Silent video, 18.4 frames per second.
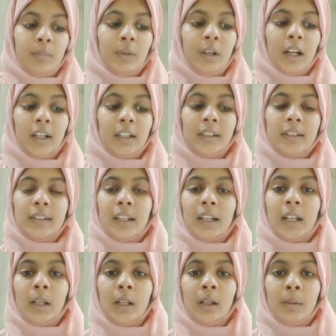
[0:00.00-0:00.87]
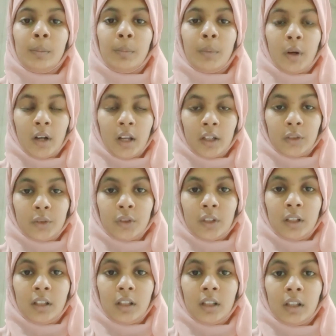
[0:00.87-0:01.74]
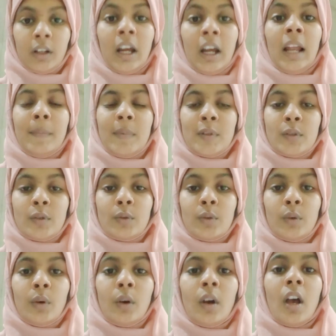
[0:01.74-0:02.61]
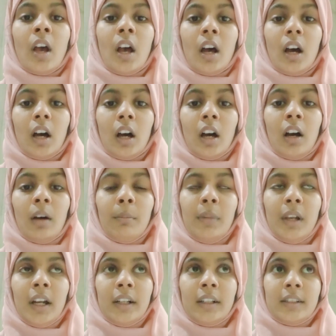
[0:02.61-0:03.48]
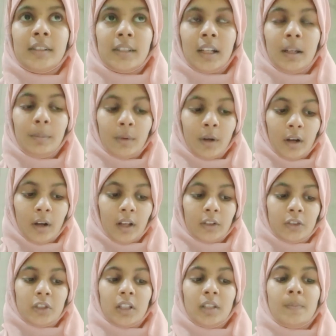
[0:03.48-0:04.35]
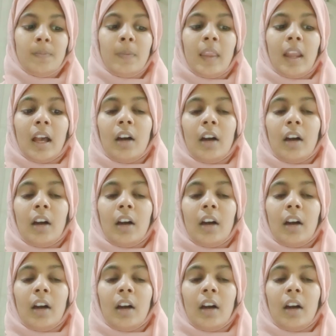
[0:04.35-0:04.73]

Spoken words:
Blood cell production helps to blood cell production.